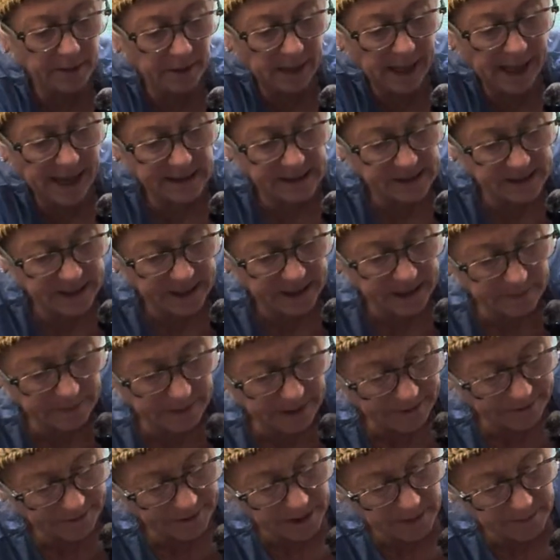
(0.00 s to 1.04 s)
the last thing in
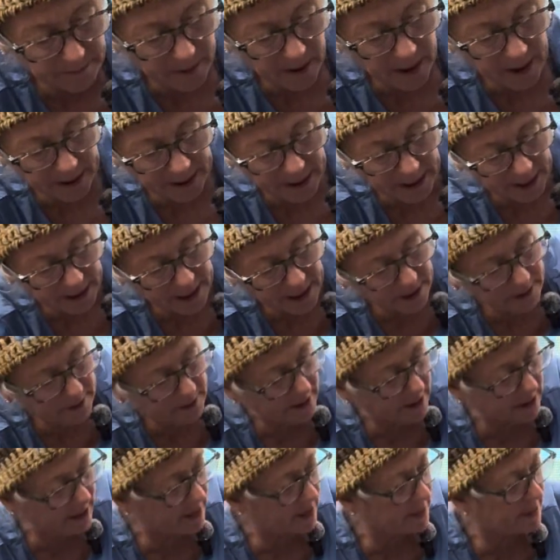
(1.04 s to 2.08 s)
my front pocket here
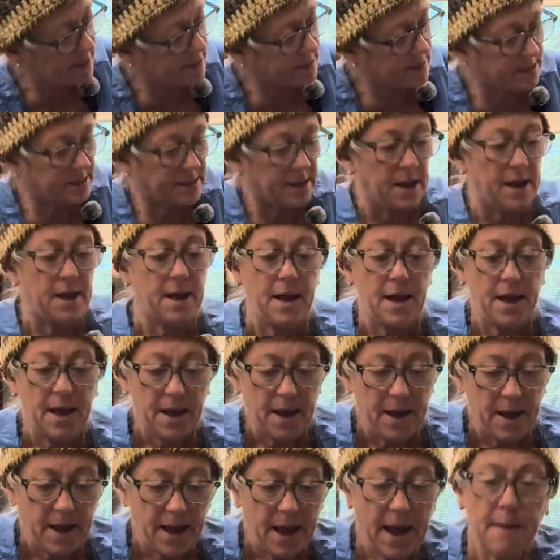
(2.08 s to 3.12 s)
is
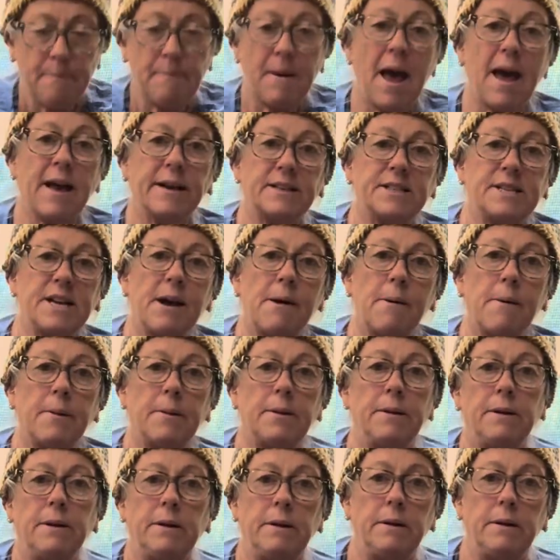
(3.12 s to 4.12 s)
a pack towel.